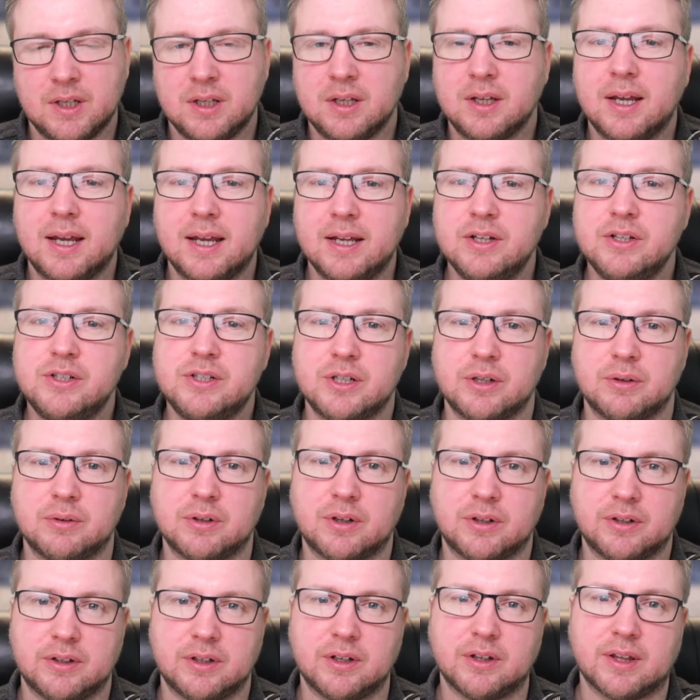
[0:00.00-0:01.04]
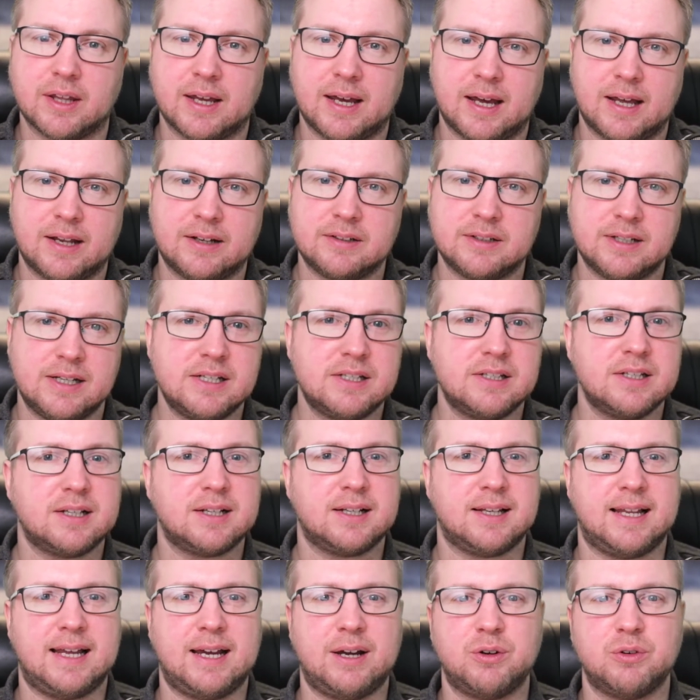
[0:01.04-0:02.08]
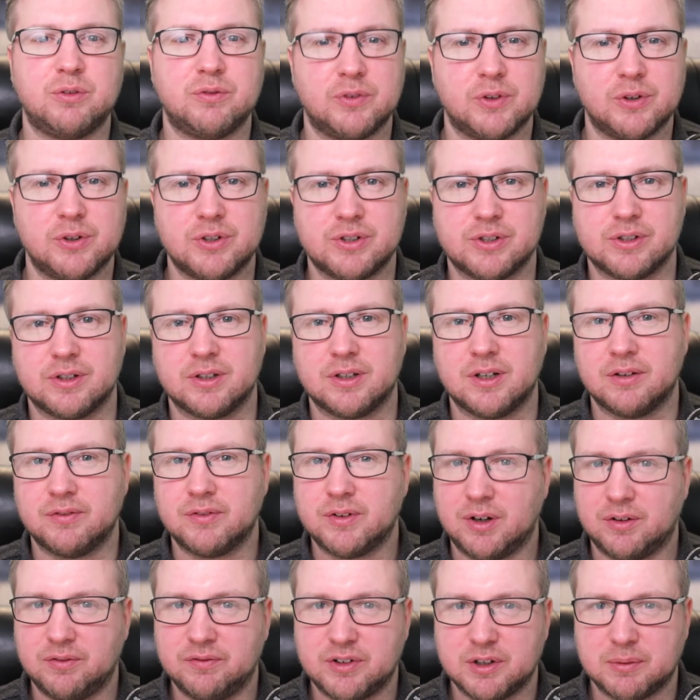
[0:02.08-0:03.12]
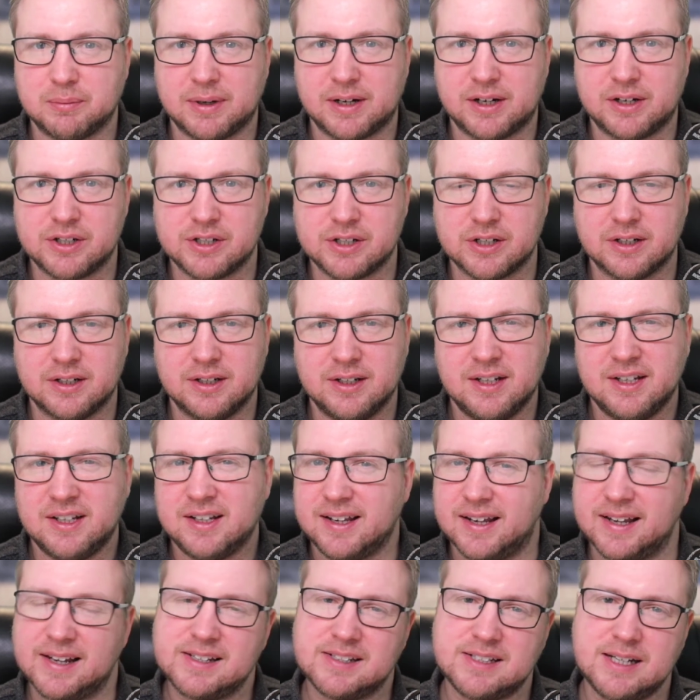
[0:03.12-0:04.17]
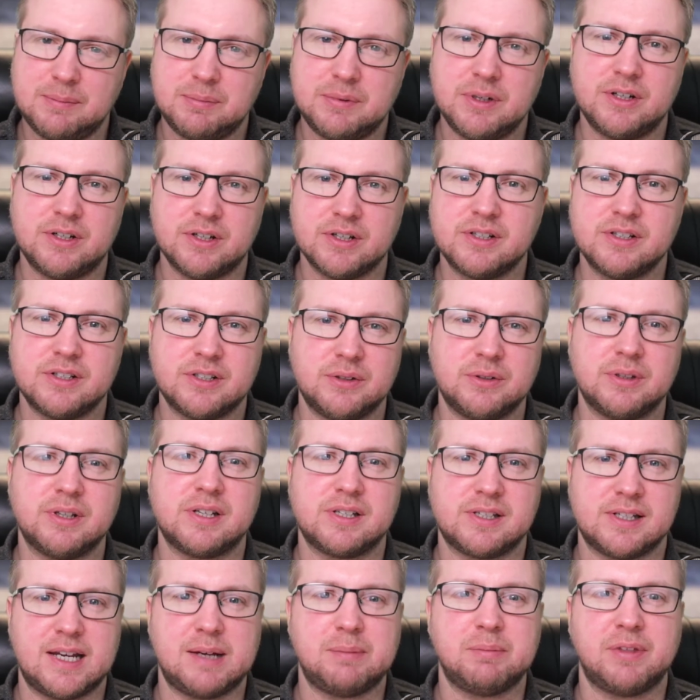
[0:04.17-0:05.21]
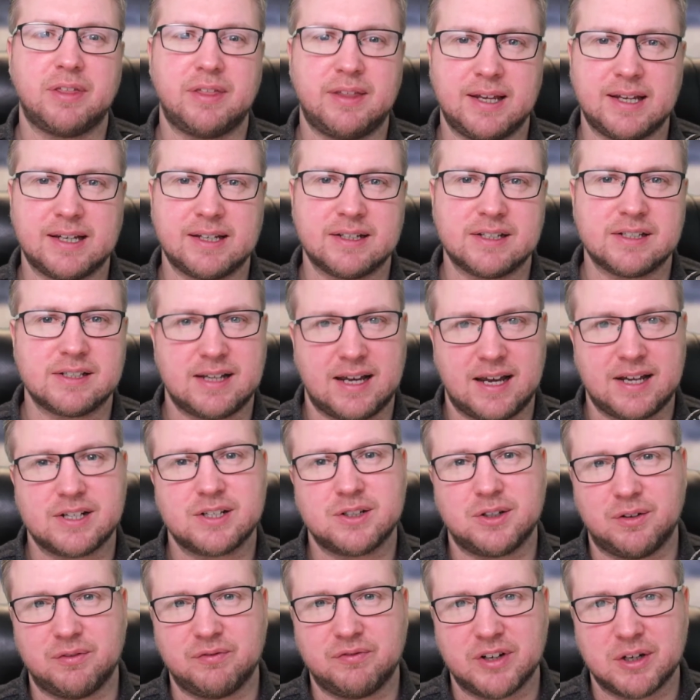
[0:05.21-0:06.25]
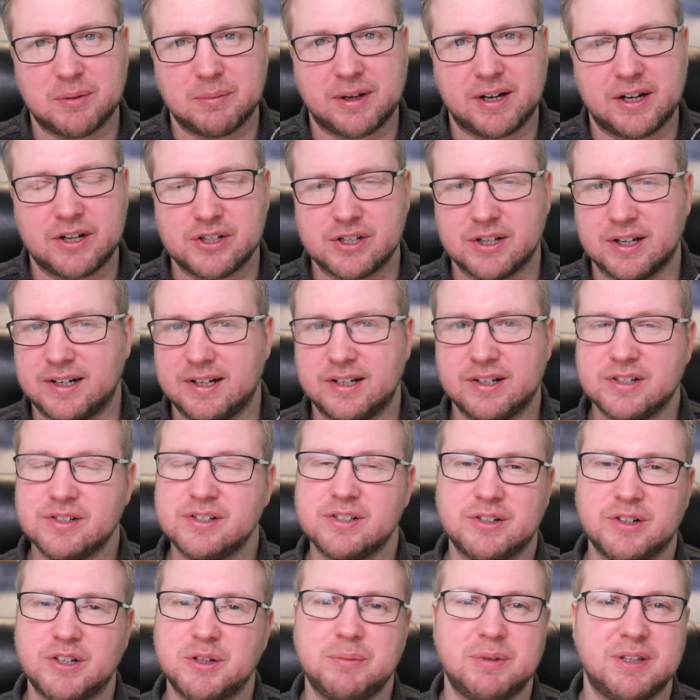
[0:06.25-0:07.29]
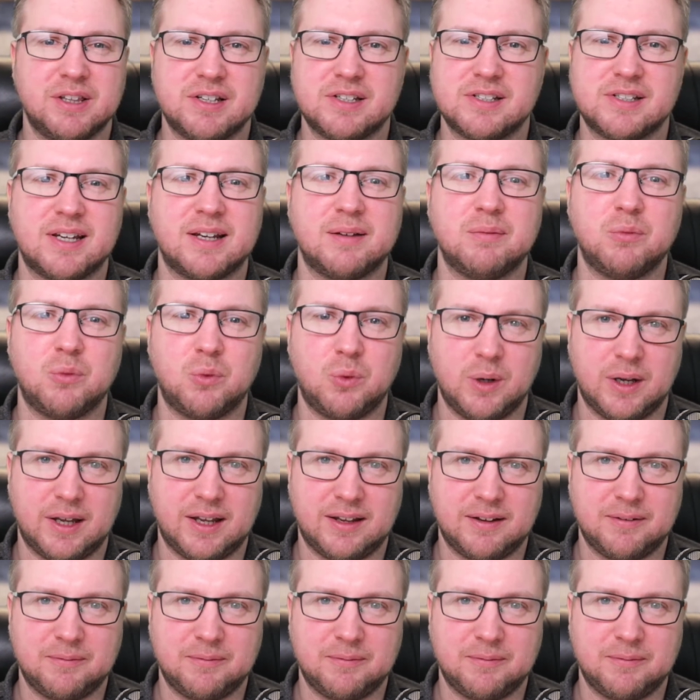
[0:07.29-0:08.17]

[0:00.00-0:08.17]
Intune, on the other hand, is the cloud version of Config Manager, except it doesn't do the same things as Config Manager and it doesn't do them in the same way.